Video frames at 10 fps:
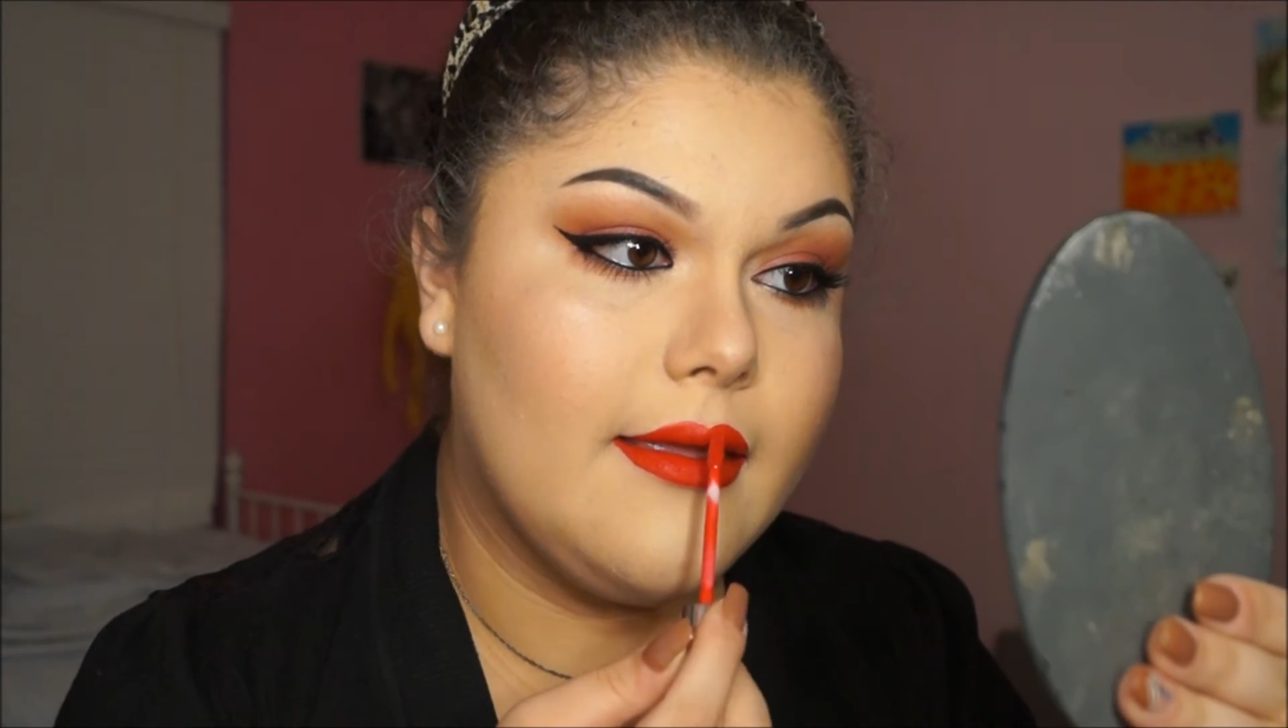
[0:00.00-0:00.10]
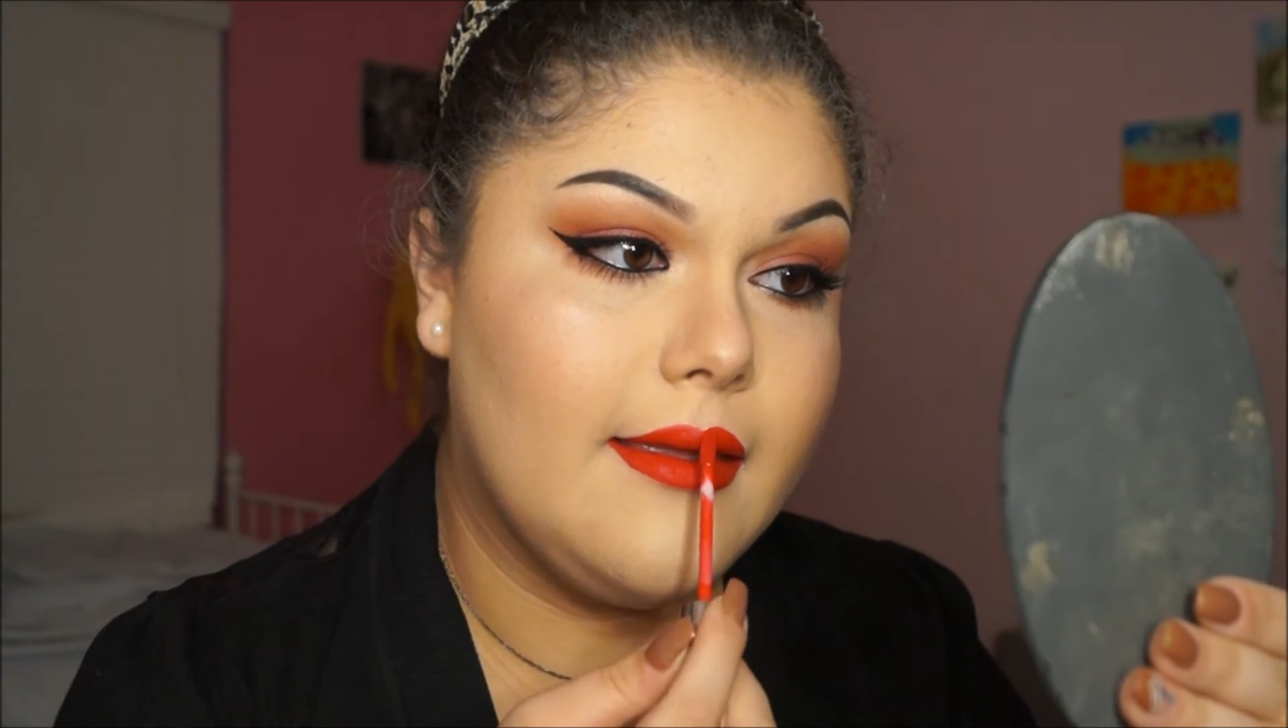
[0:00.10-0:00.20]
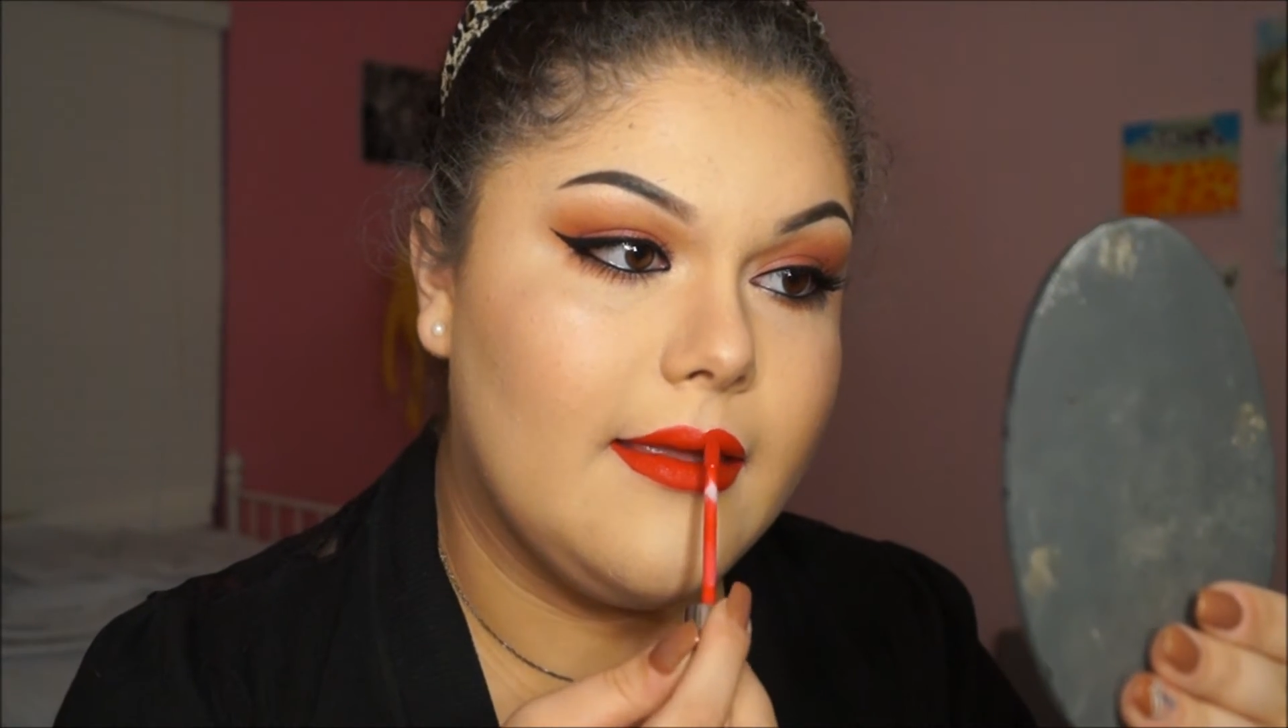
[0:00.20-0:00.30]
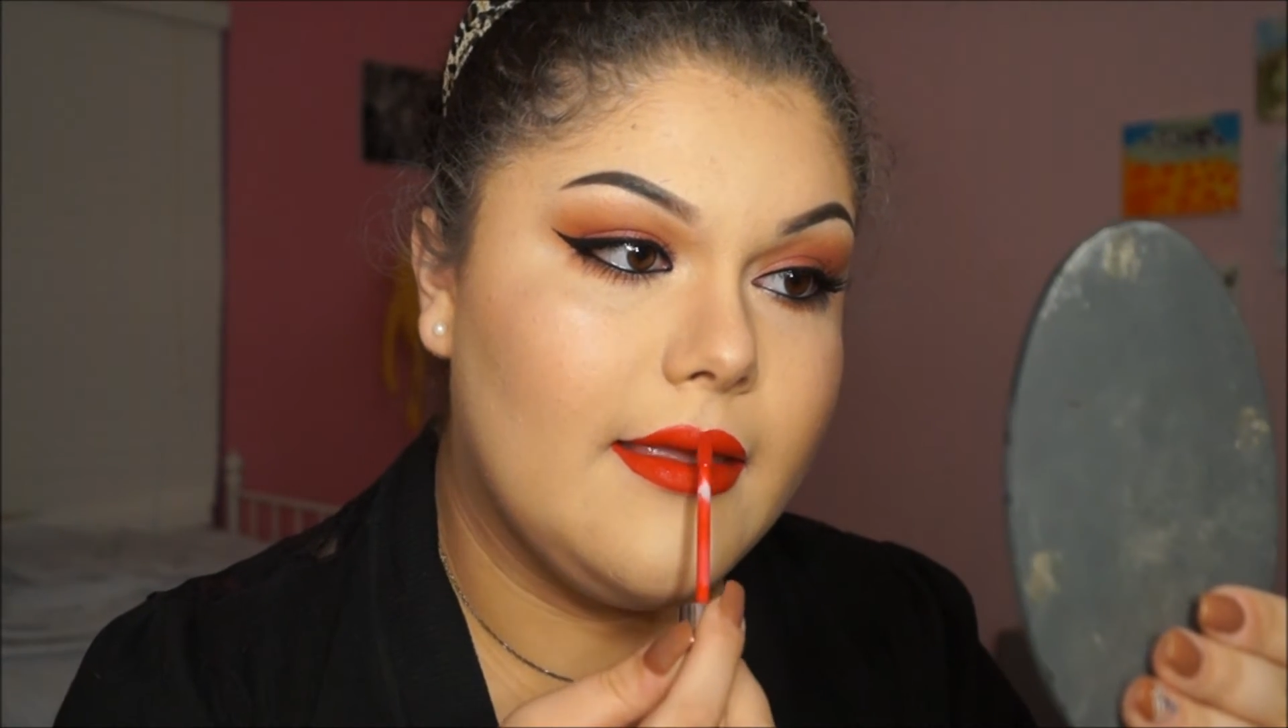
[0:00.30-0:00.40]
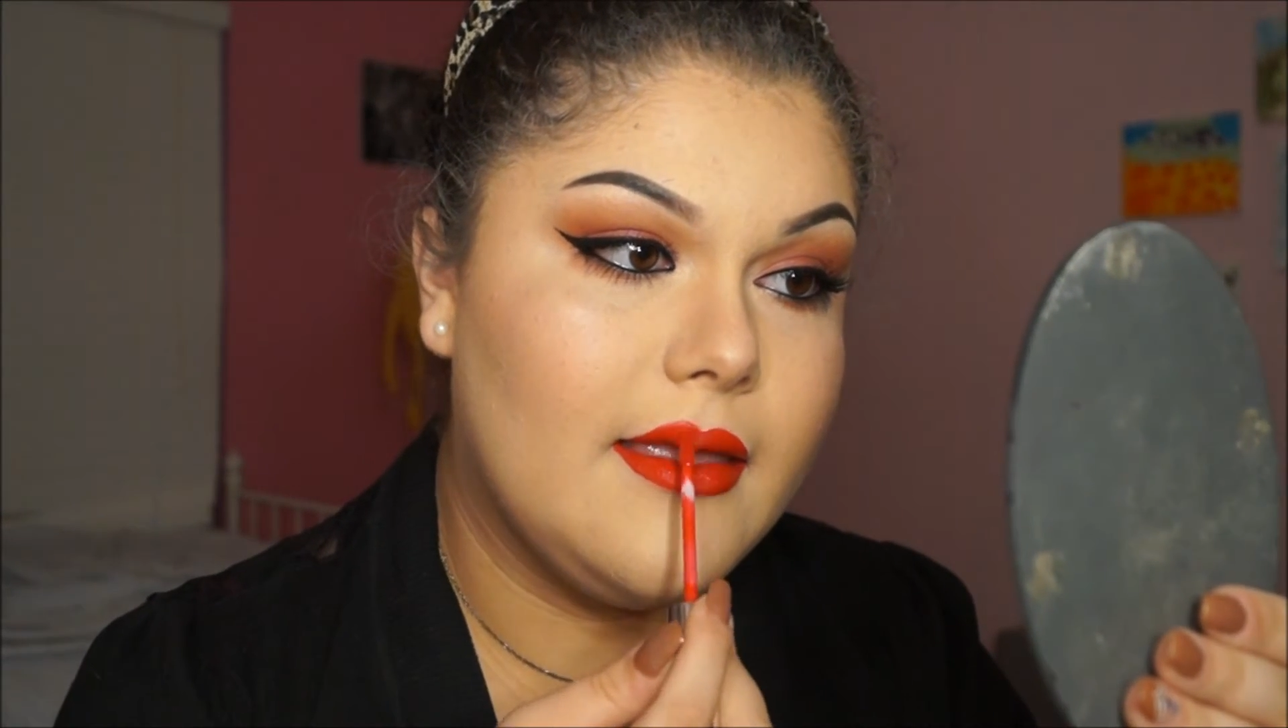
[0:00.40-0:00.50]

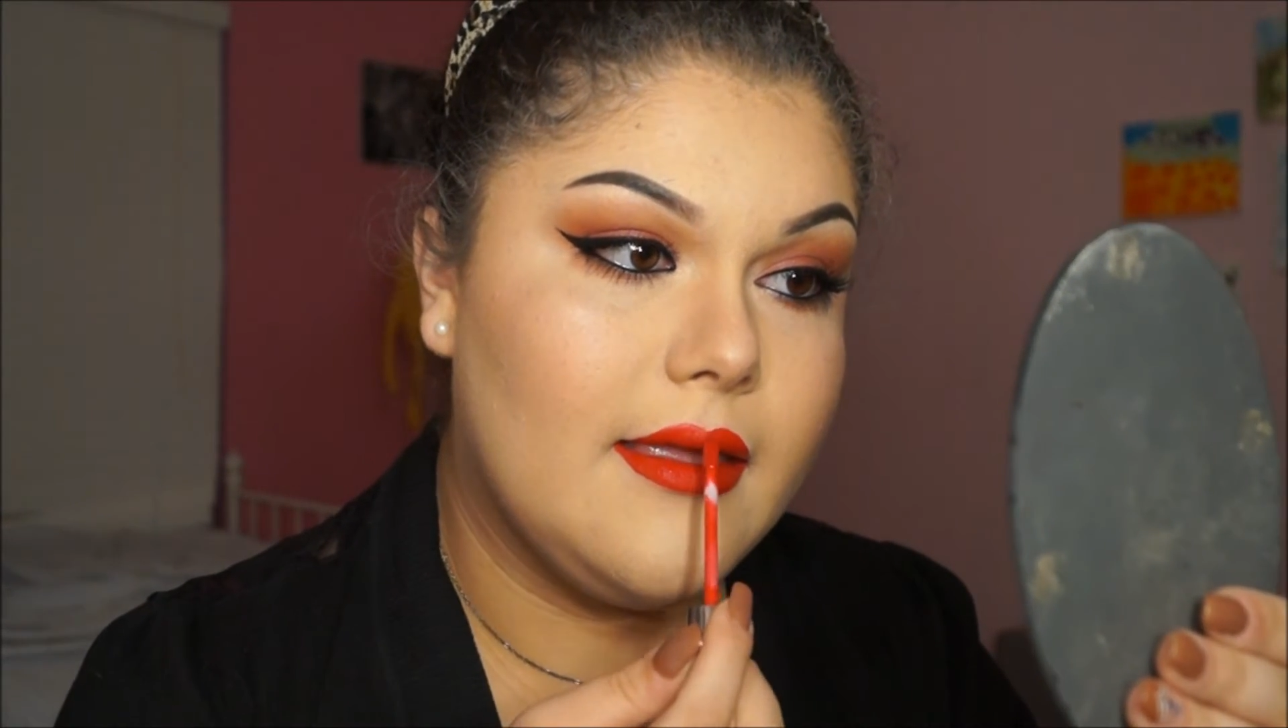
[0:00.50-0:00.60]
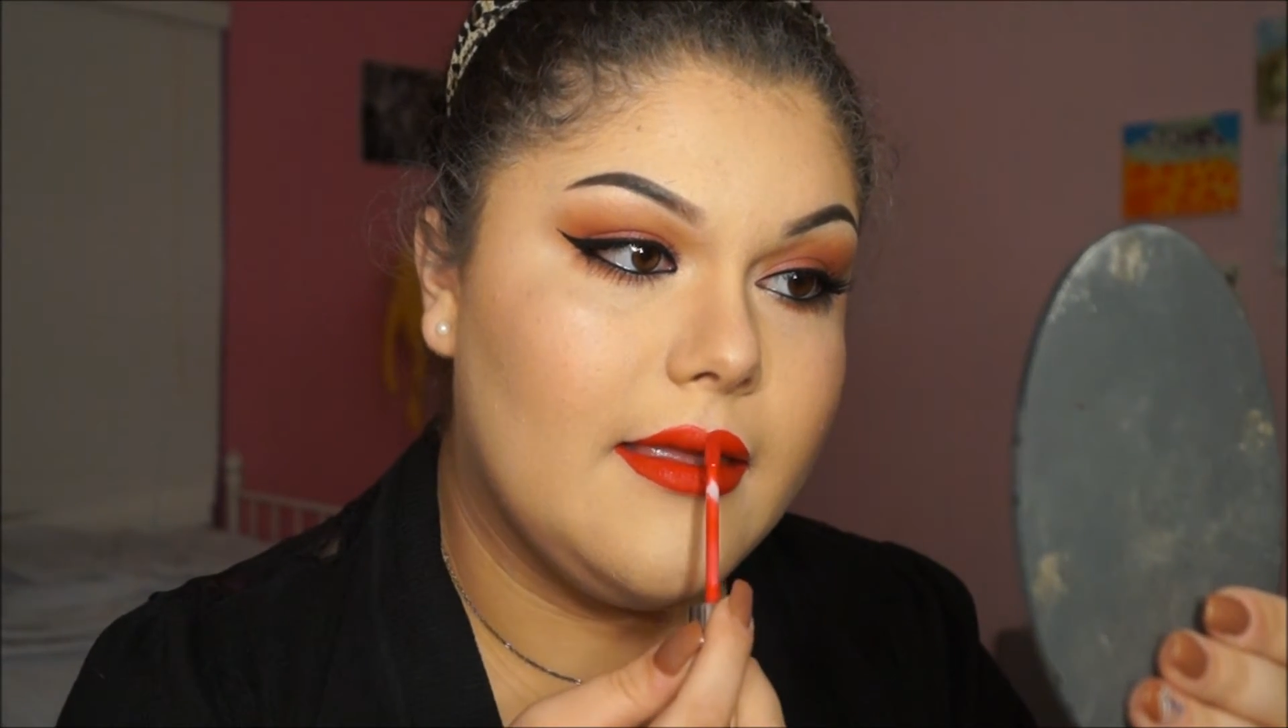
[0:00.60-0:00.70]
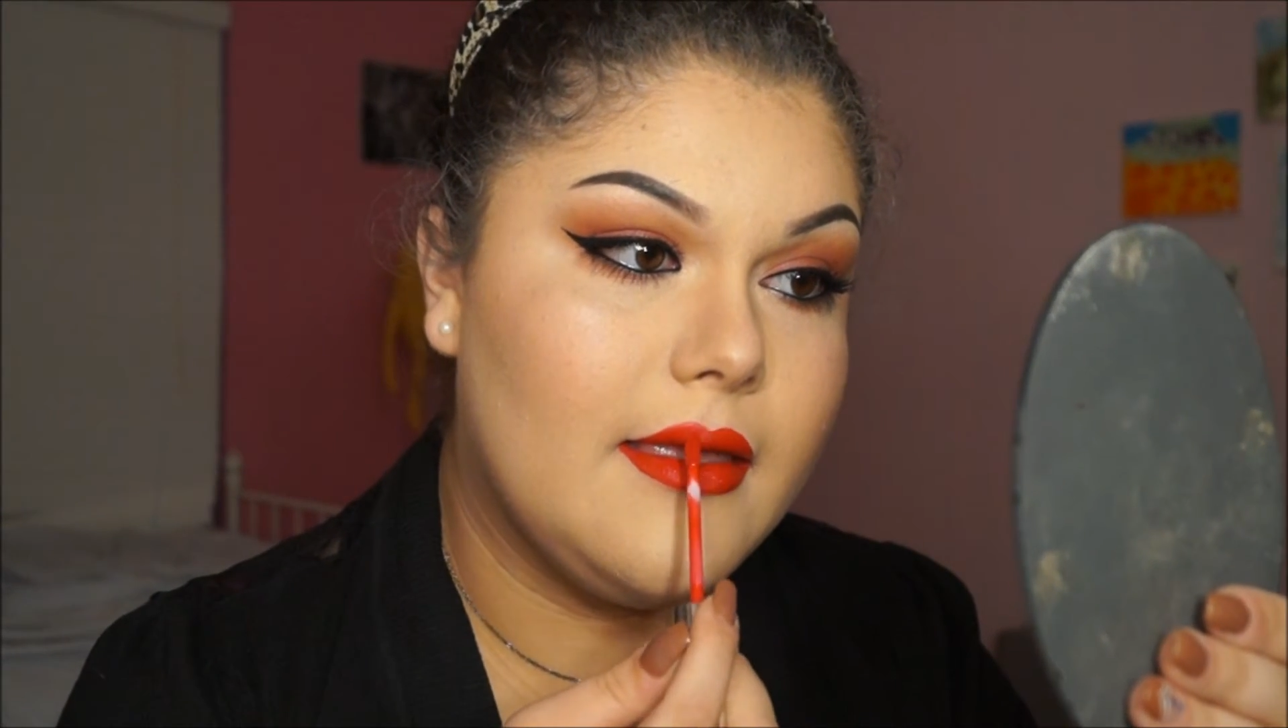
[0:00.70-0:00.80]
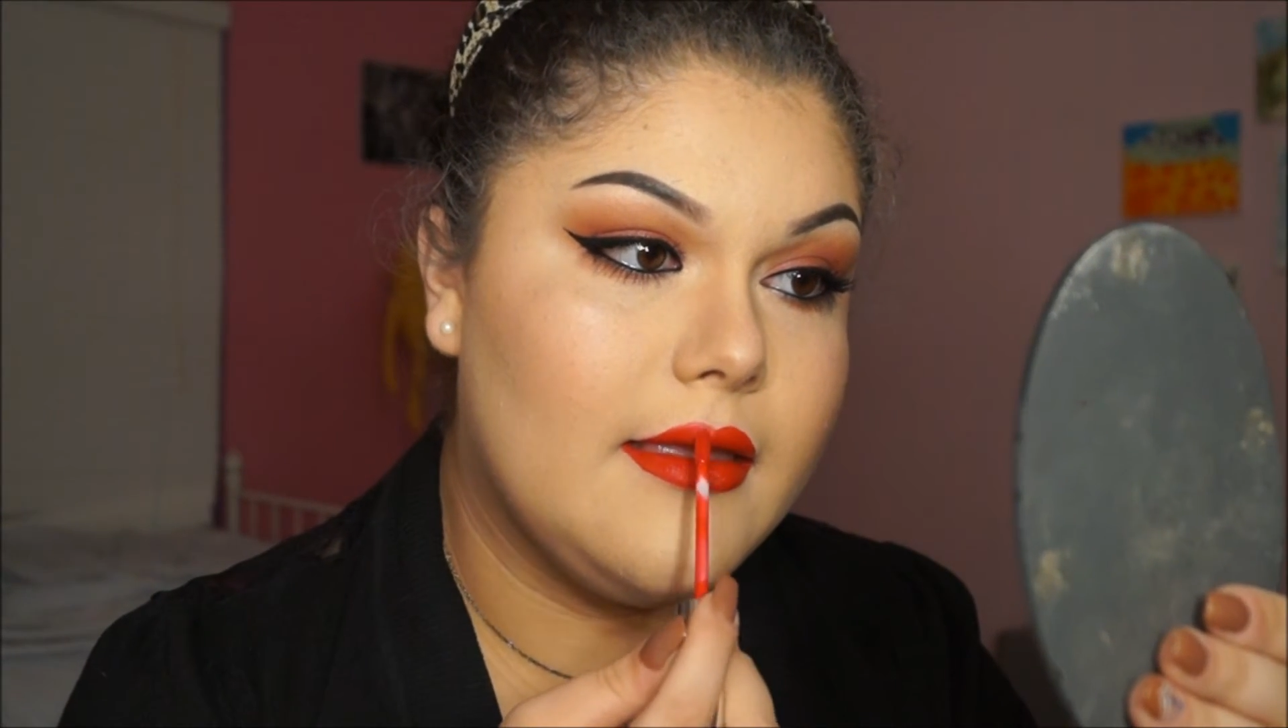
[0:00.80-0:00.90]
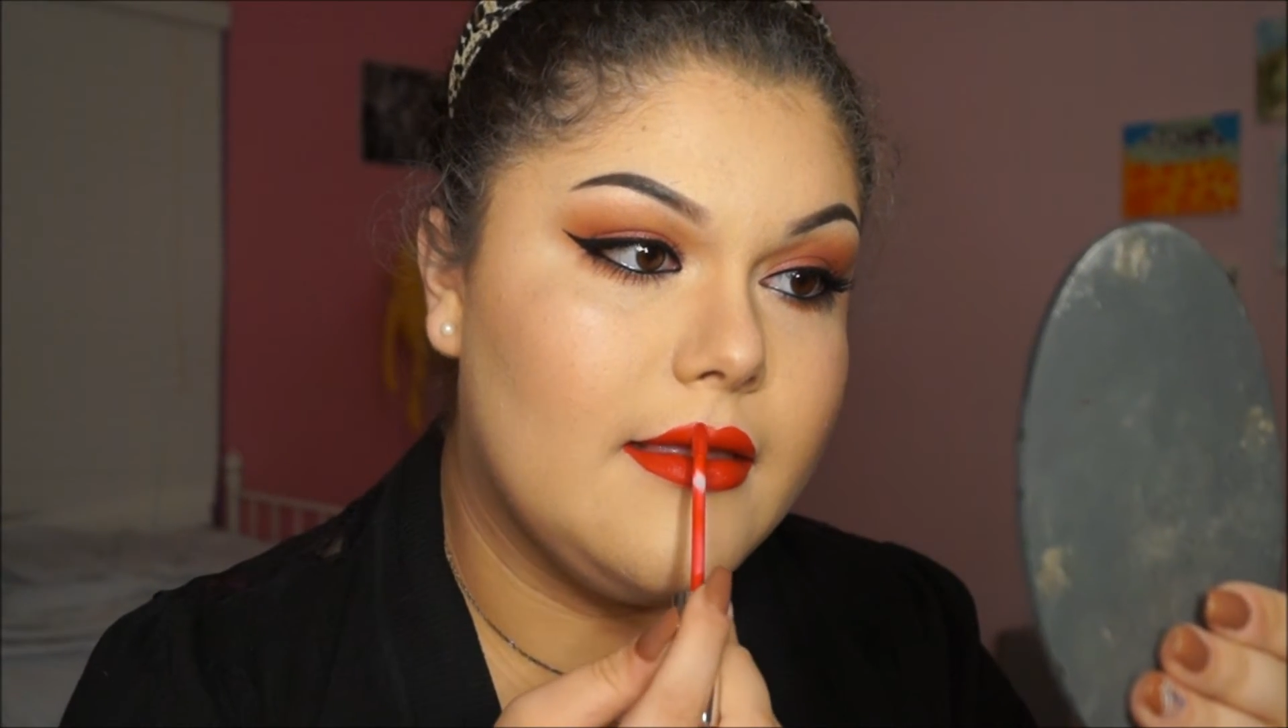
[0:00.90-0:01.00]
red since it's